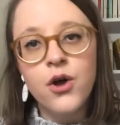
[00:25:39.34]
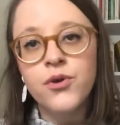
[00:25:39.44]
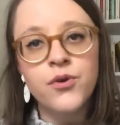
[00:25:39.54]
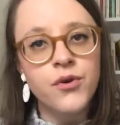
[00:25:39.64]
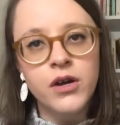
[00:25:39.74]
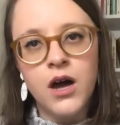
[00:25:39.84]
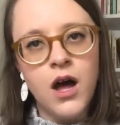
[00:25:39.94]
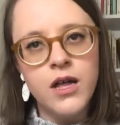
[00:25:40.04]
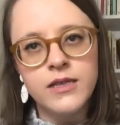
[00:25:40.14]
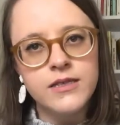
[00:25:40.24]
Nora
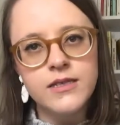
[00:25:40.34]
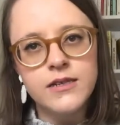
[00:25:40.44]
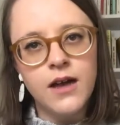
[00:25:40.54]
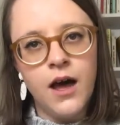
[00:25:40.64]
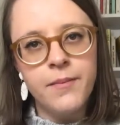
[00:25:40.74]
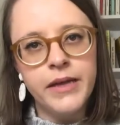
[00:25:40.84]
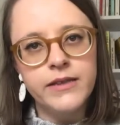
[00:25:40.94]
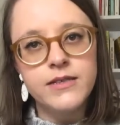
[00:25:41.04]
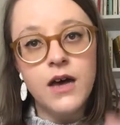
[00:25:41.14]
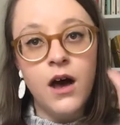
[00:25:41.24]
Garn's
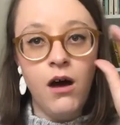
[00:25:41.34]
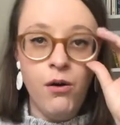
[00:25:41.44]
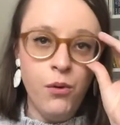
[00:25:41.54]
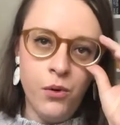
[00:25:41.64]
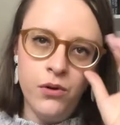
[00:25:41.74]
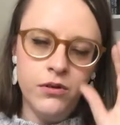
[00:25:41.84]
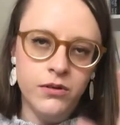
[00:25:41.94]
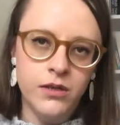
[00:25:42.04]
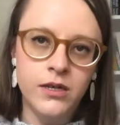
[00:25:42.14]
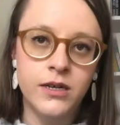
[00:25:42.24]
garments are
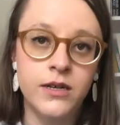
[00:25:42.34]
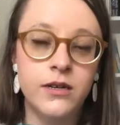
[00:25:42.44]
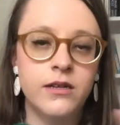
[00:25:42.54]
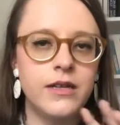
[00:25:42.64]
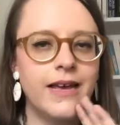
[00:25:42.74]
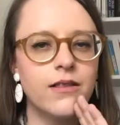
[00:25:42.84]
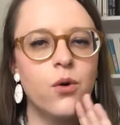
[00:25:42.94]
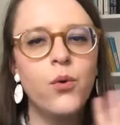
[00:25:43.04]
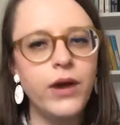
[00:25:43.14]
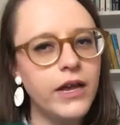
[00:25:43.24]
all like
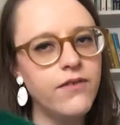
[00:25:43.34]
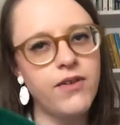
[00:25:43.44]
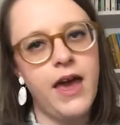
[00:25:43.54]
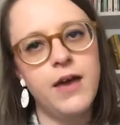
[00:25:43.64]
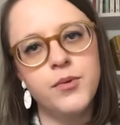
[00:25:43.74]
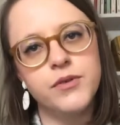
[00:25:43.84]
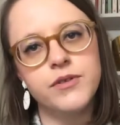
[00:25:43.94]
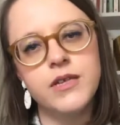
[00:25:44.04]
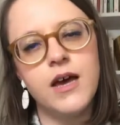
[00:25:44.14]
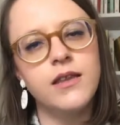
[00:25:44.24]
queen of
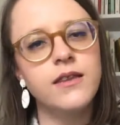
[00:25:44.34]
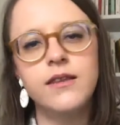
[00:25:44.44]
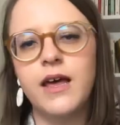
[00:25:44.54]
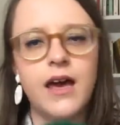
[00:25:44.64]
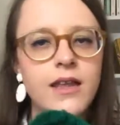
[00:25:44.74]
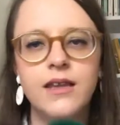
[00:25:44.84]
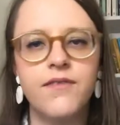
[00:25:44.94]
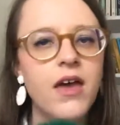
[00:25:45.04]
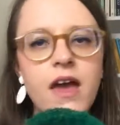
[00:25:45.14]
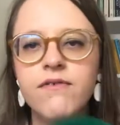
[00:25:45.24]
cables. I
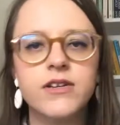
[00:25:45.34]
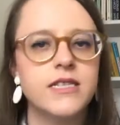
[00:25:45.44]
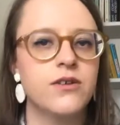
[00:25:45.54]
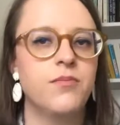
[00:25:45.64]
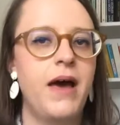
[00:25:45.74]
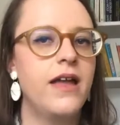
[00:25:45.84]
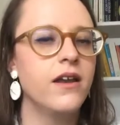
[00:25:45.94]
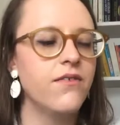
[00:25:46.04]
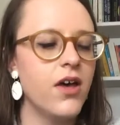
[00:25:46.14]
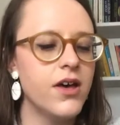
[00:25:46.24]
love every single
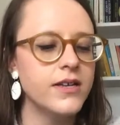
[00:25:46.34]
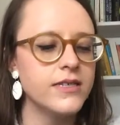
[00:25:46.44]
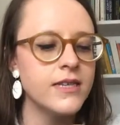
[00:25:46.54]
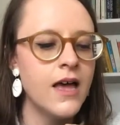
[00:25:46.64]
pattern of hers.